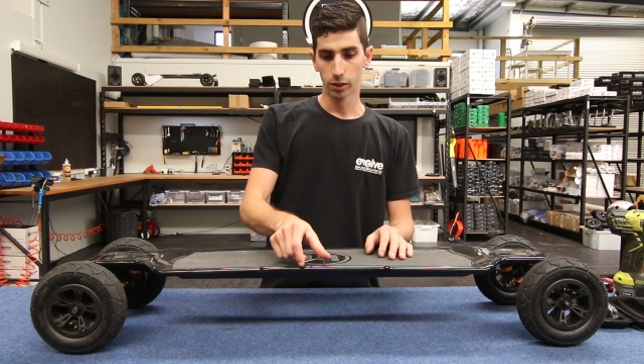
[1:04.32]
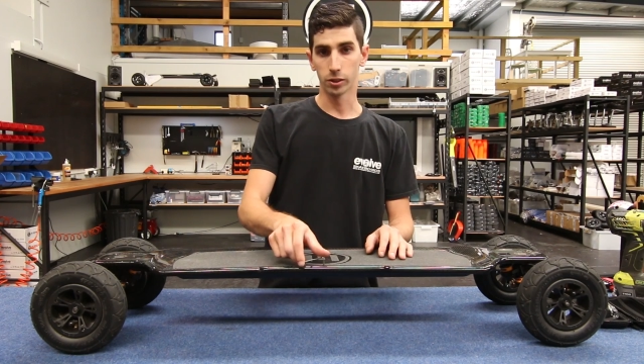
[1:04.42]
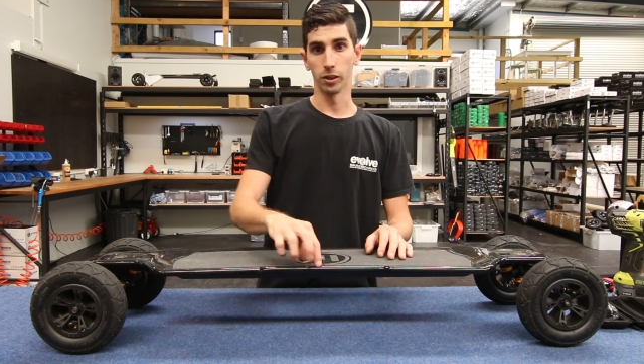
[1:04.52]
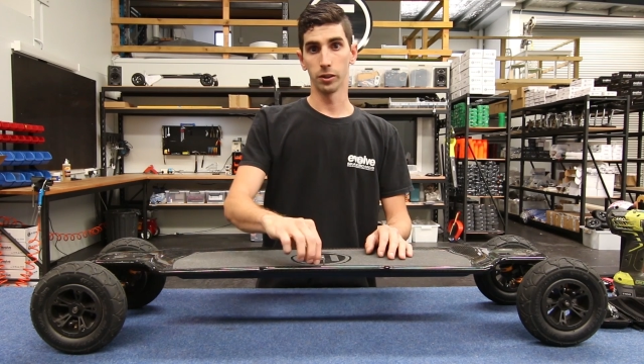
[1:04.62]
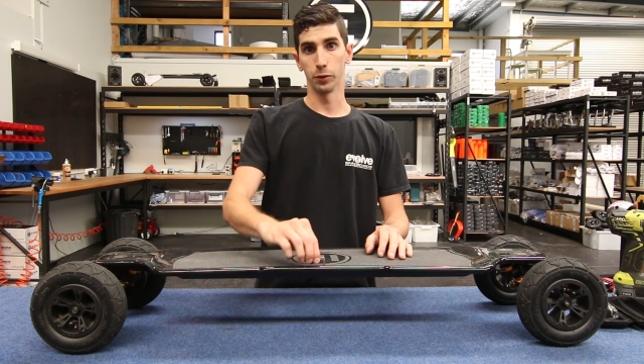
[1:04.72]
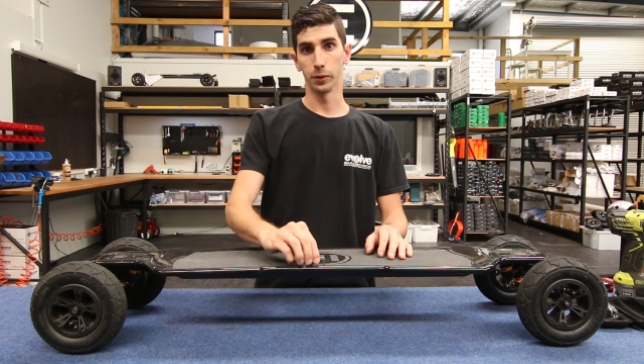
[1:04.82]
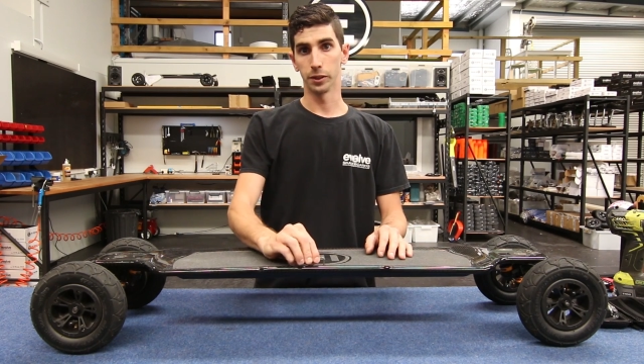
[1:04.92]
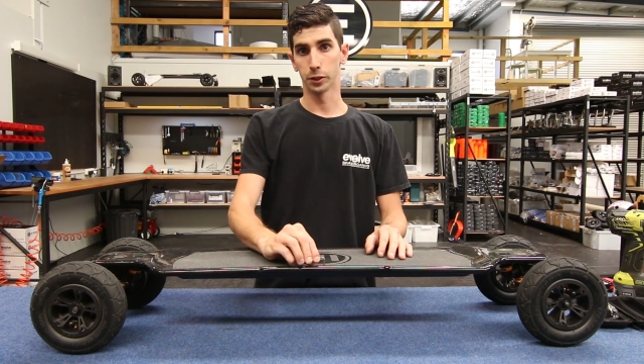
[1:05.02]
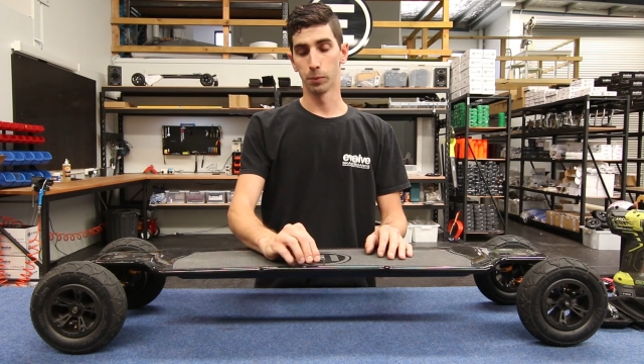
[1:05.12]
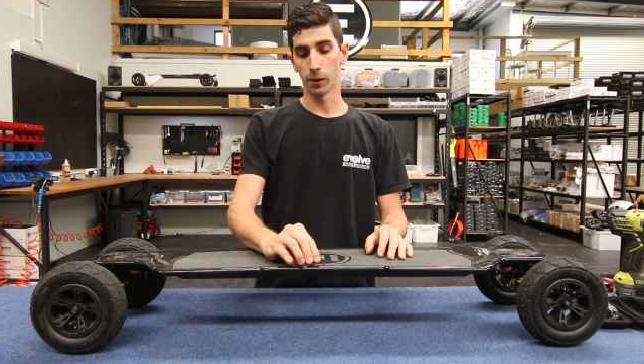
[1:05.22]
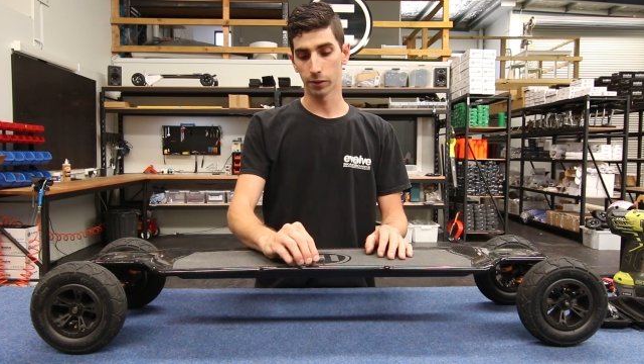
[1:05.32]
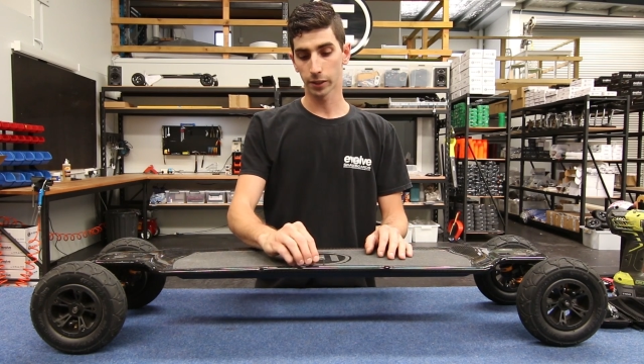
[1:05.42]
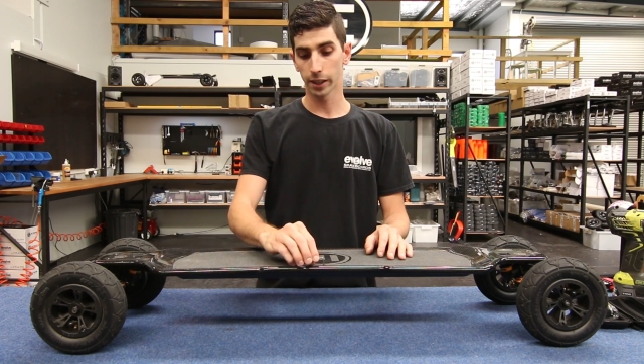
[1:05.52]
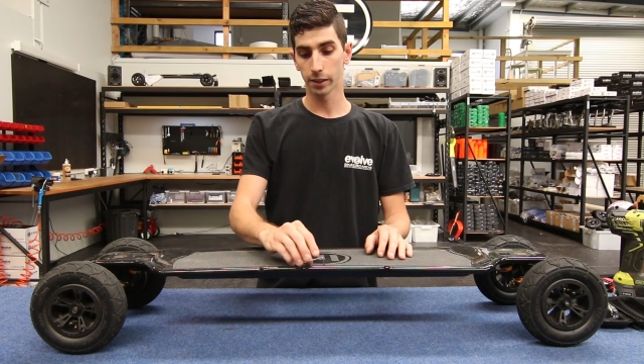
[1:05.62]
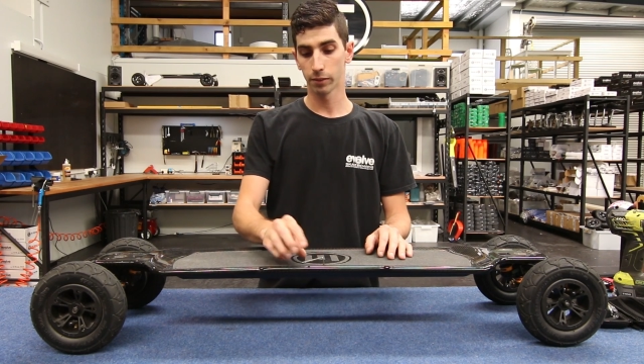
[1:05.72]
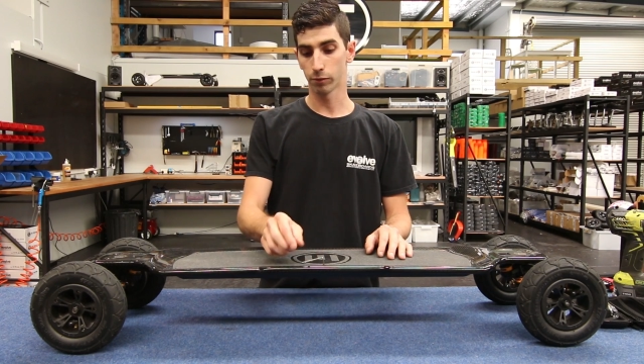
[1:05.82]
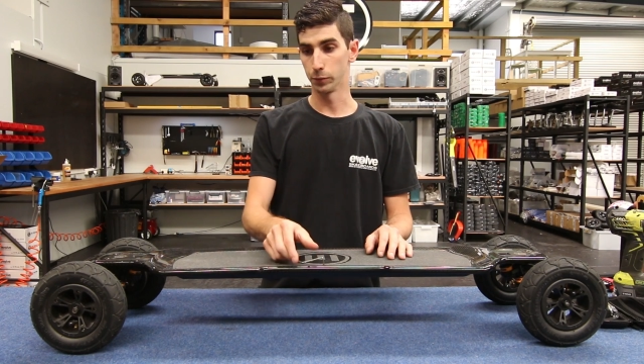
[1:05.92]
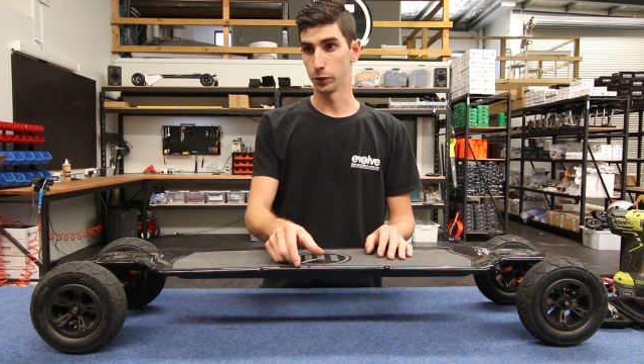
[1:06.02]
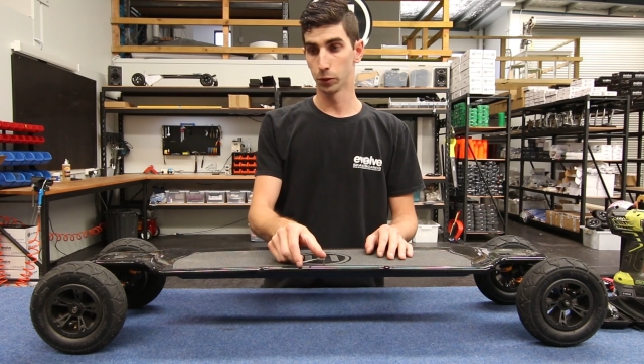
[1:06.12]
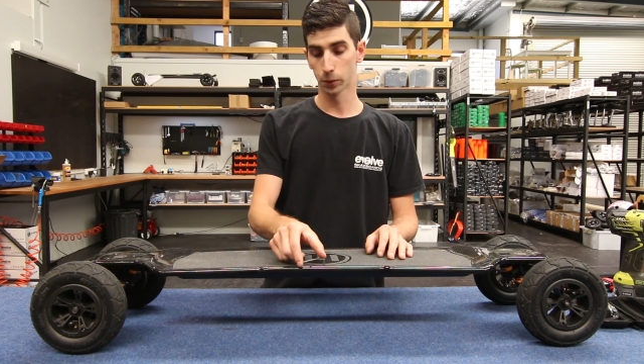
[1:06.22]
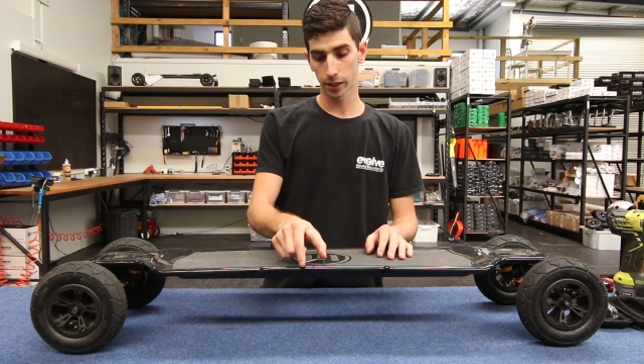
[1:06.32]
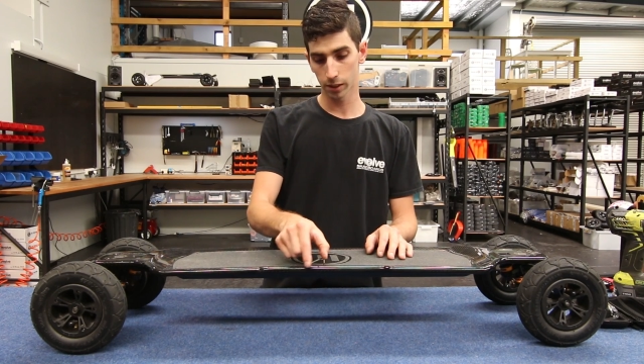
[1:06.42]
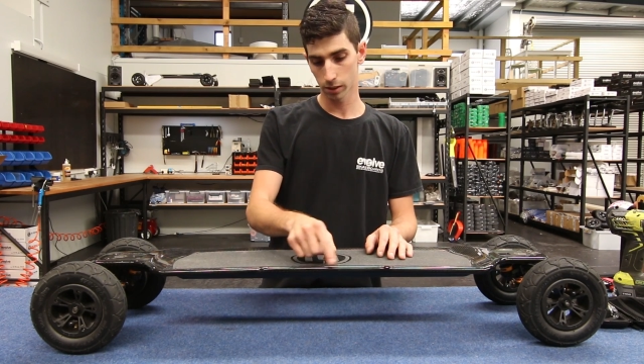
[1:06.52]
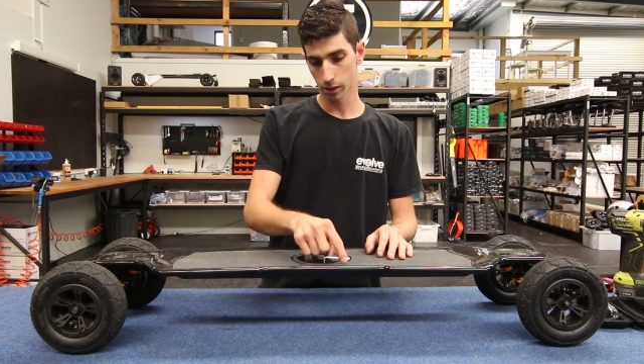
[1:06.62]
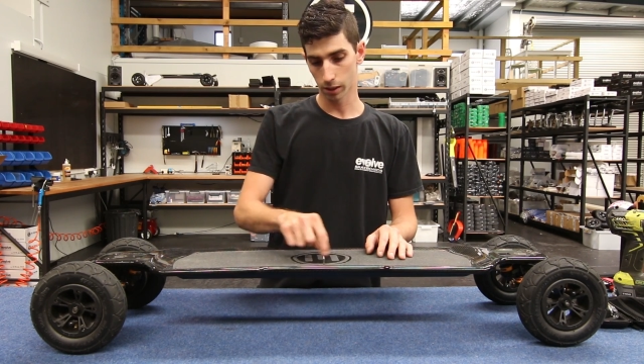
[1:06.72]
So you'll need the small Allen key from your toolkit.